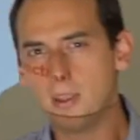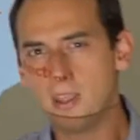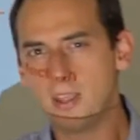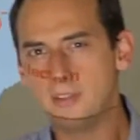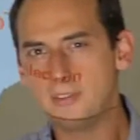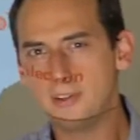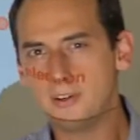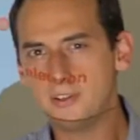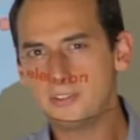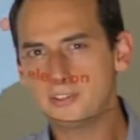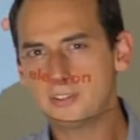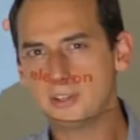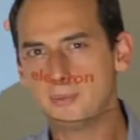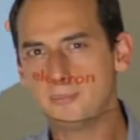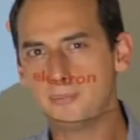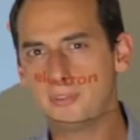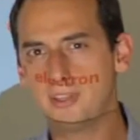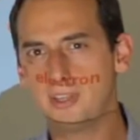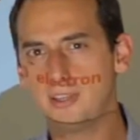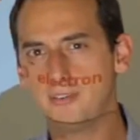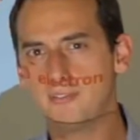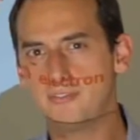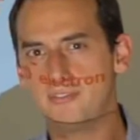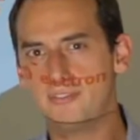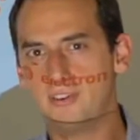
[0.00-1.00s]
There is
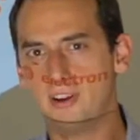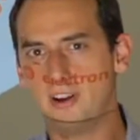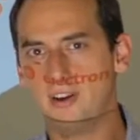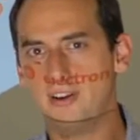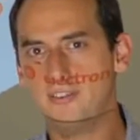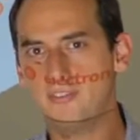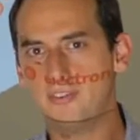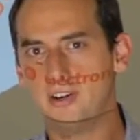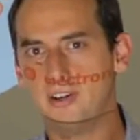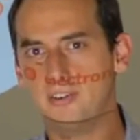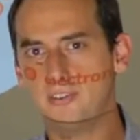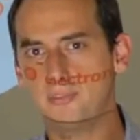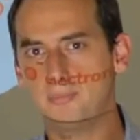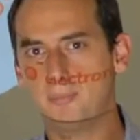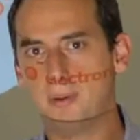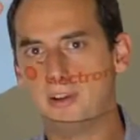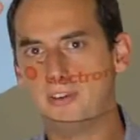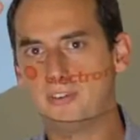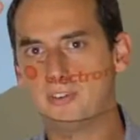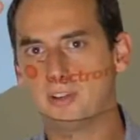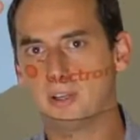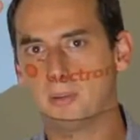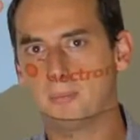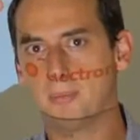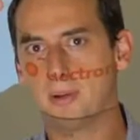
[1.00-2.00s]
something very, very
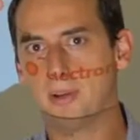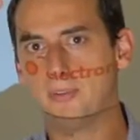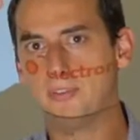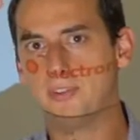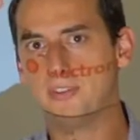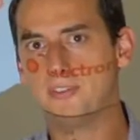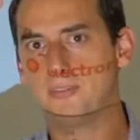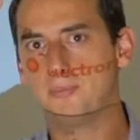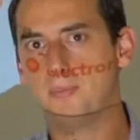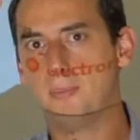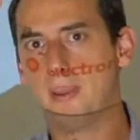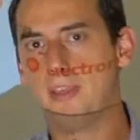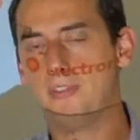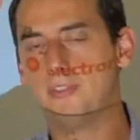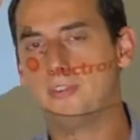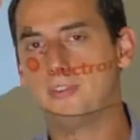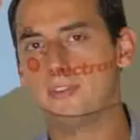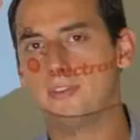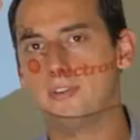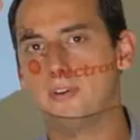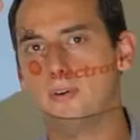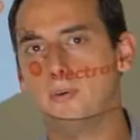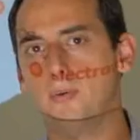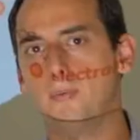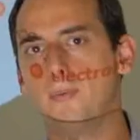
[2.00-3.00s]
special about this method
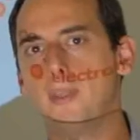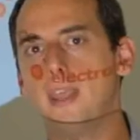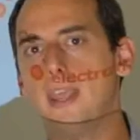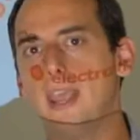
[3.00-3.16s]
though.